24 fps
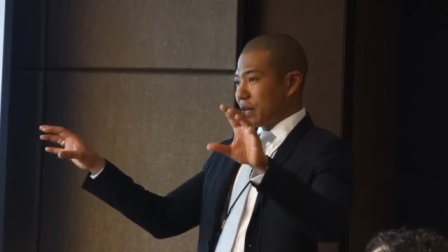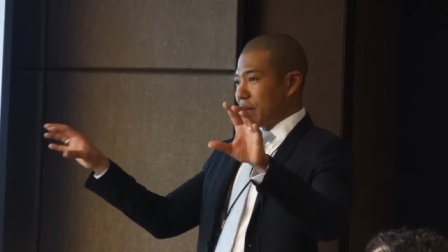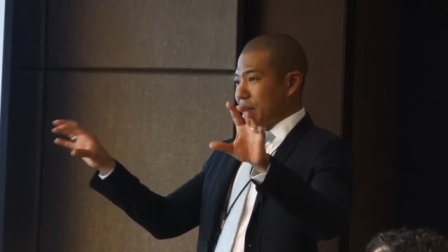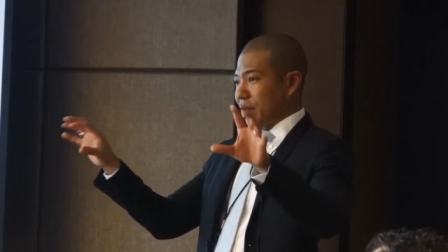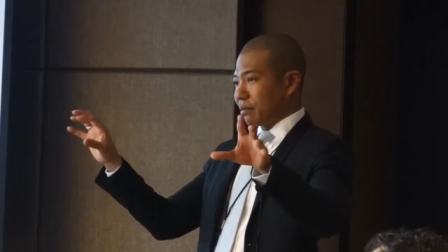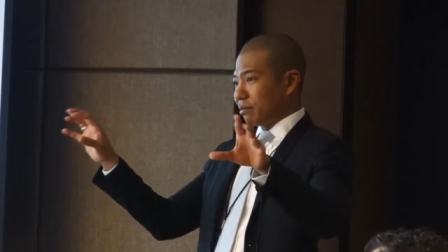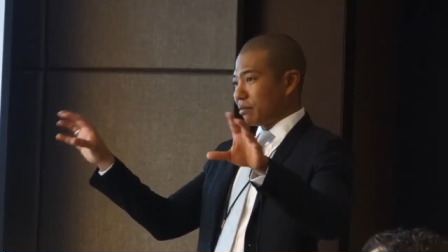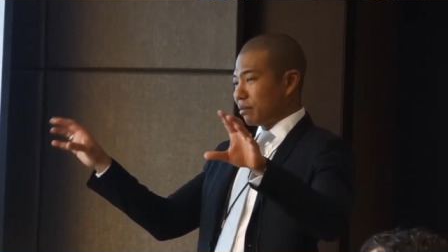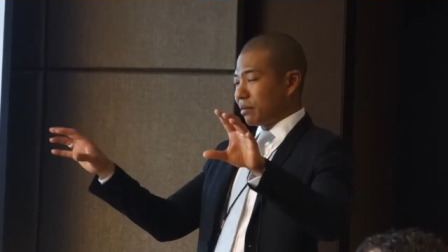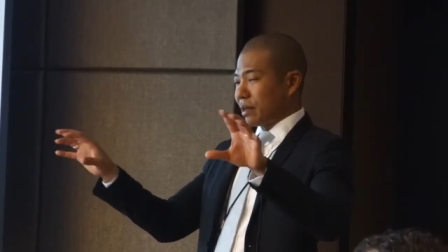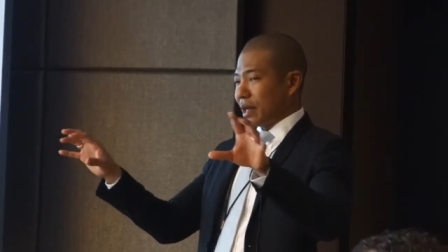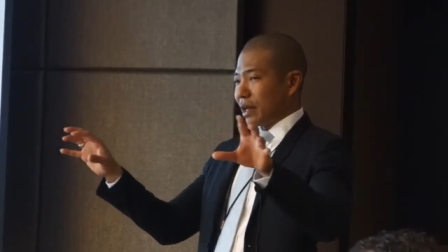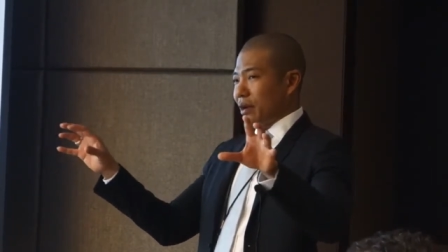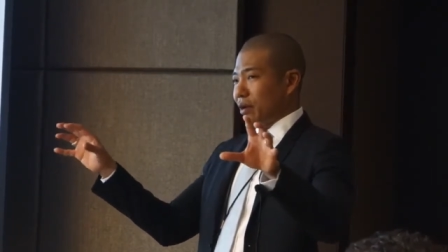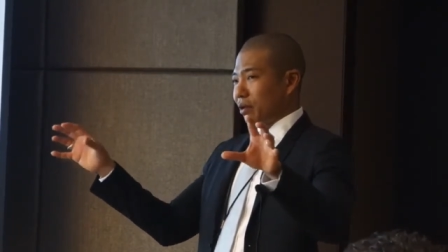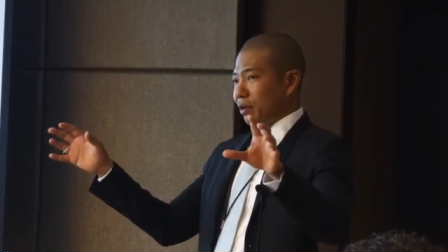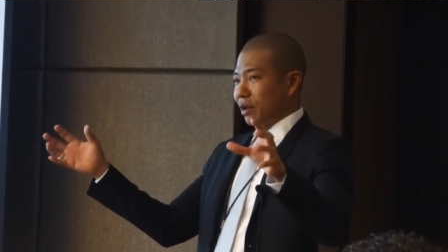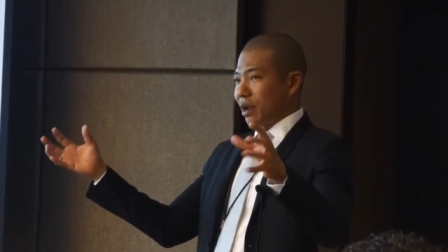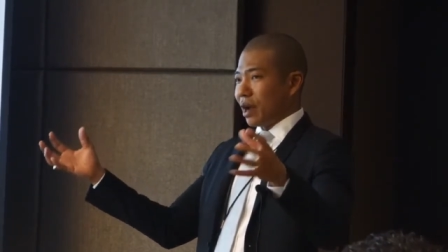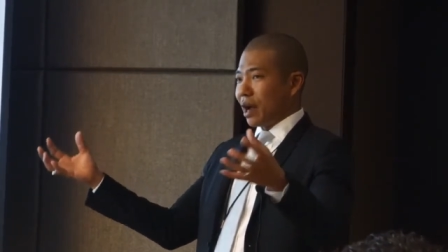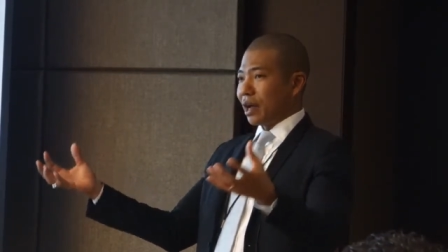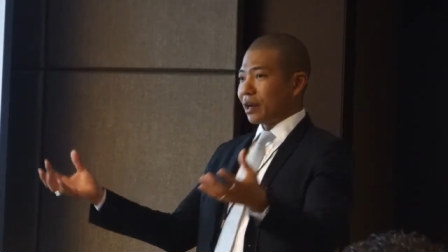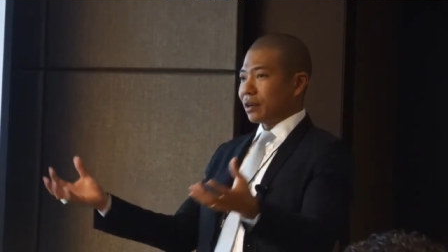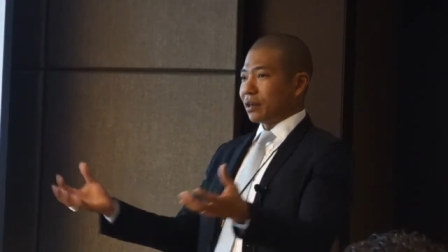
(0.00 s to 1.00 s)
that are
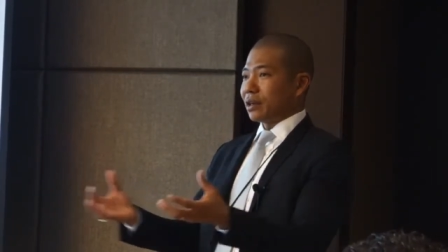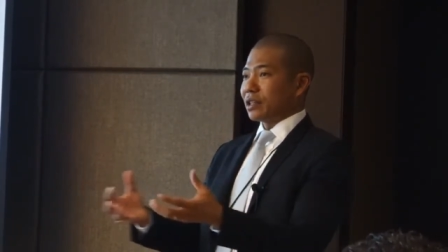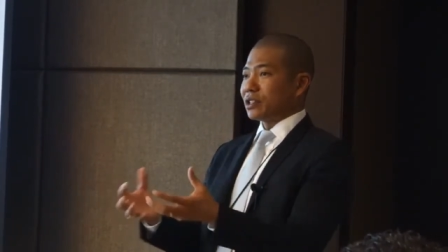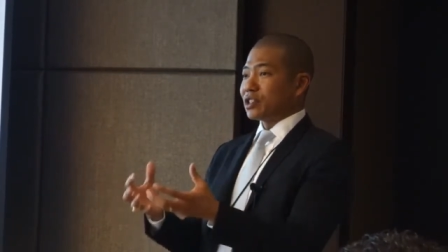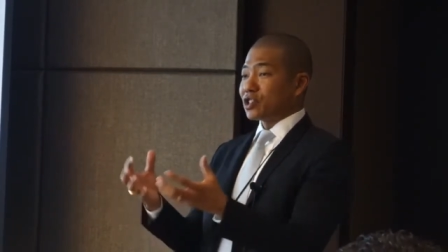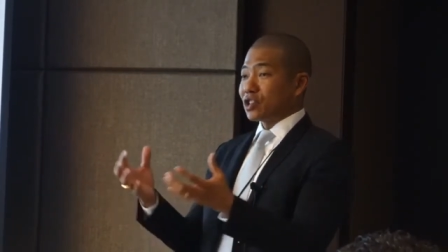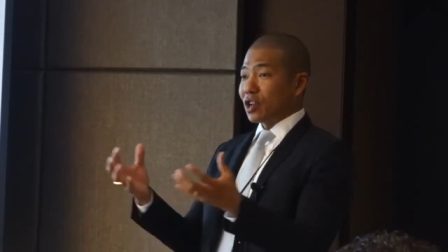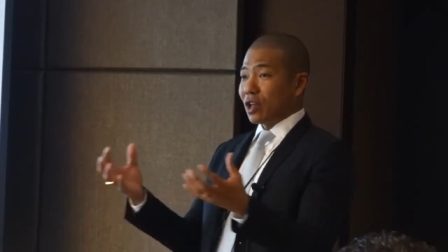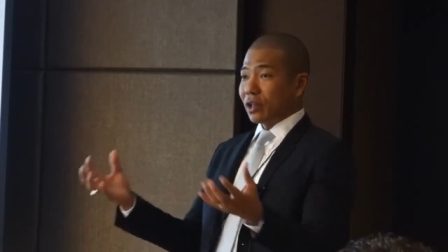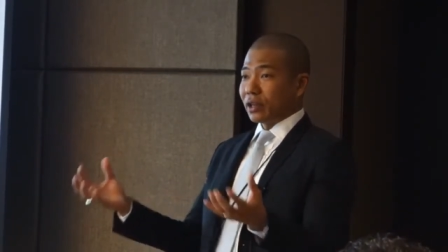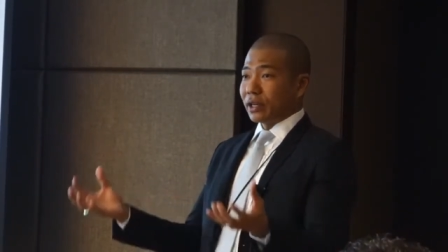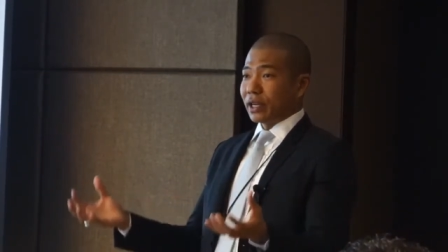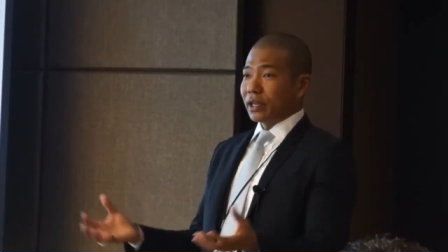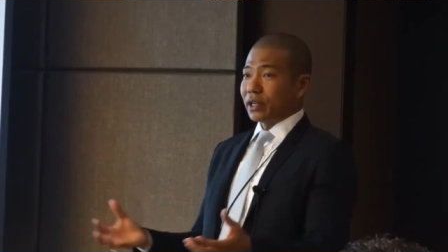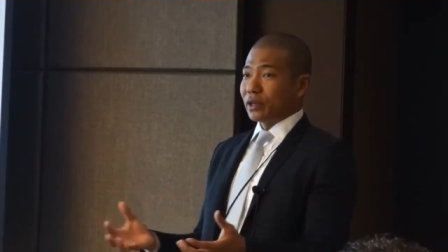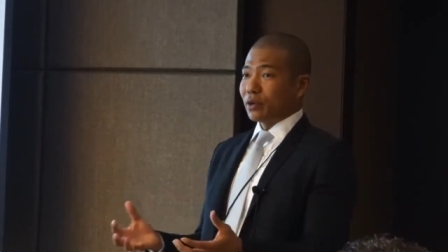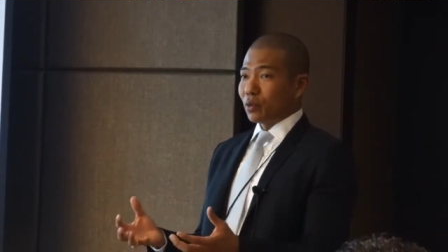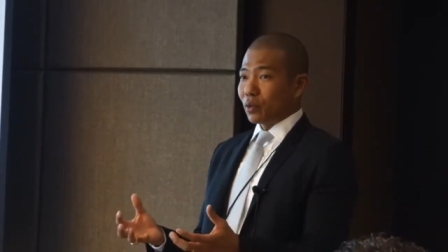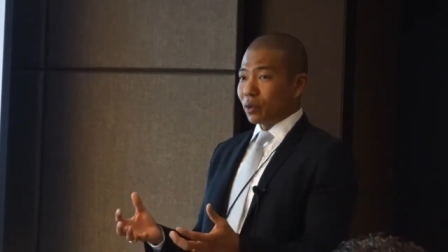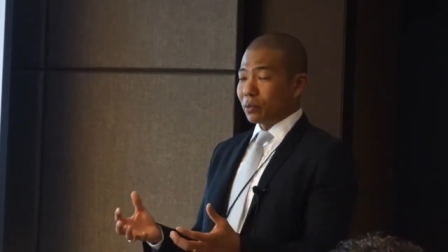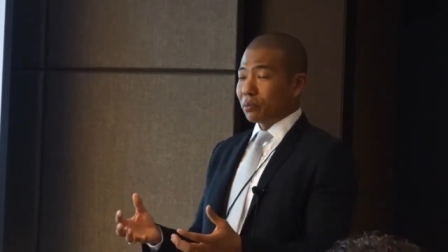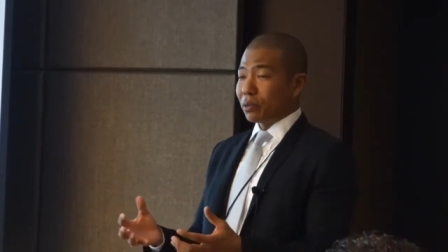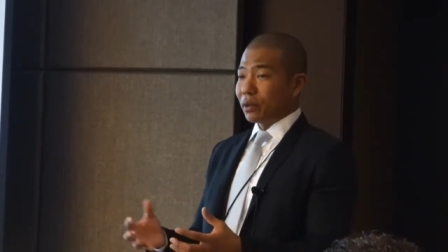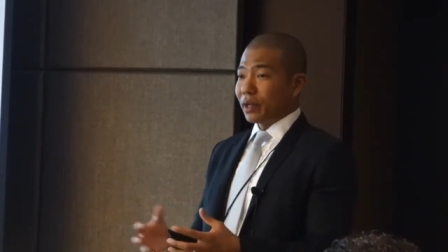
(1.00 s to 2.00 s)
not consolidated
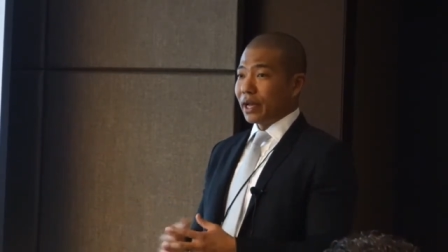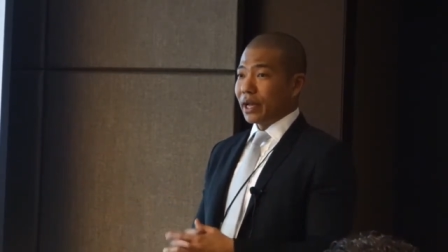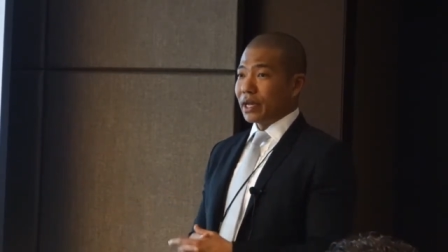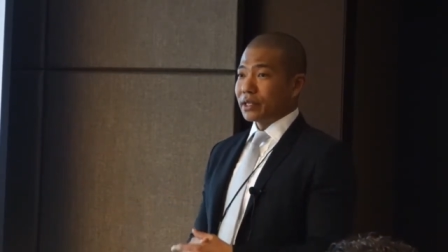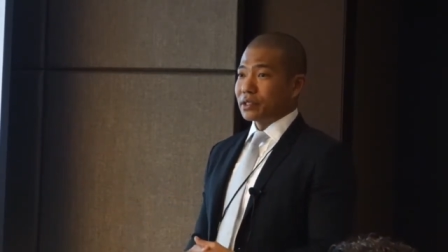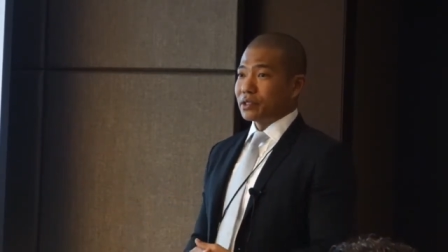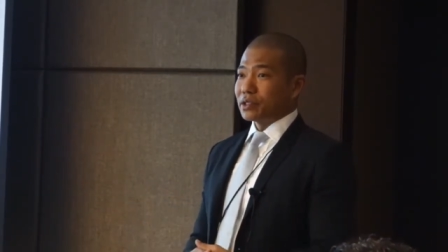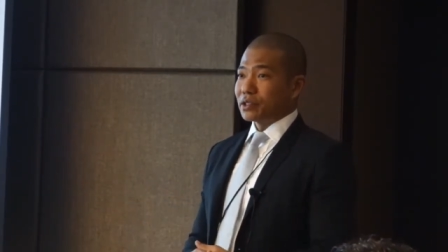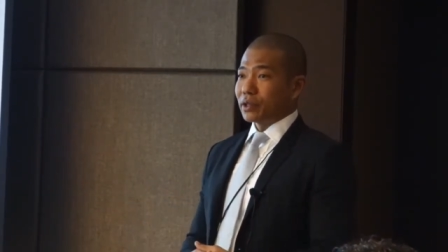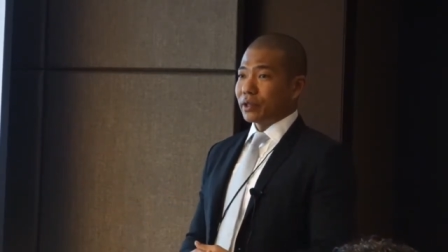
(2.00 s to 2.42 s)
in one place.